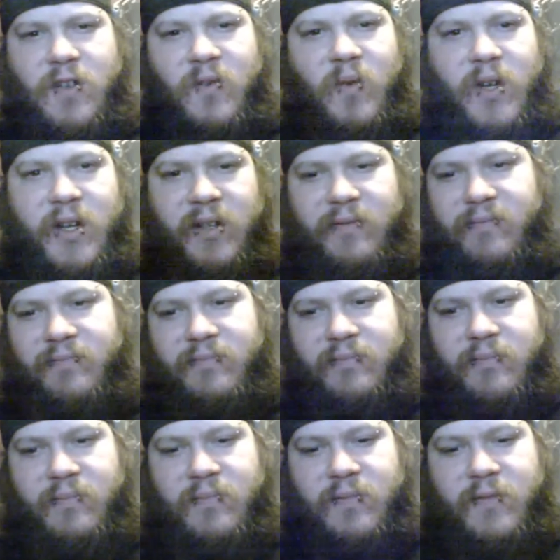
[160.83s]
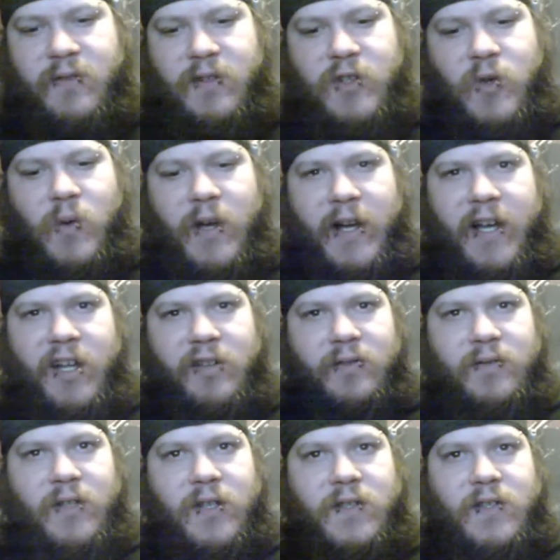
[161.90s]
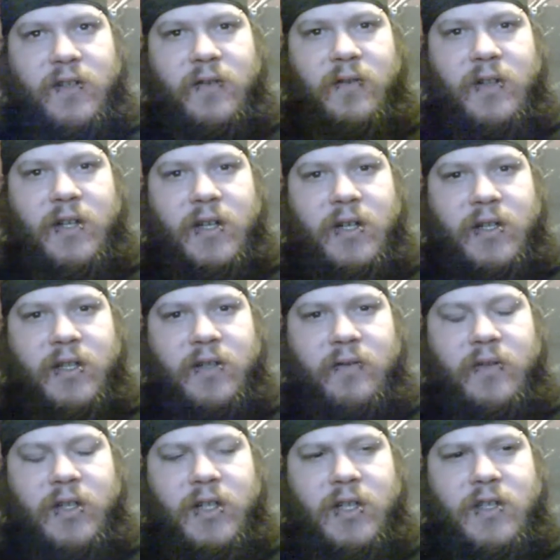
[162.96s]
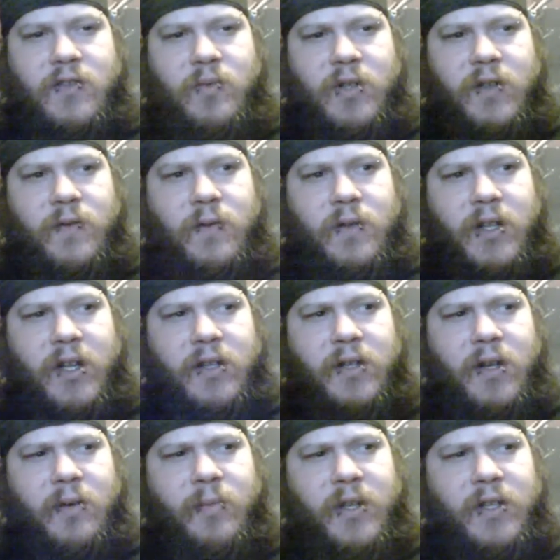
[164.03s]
You don't want it too hot because it'll kill the yeast when you throw that in there.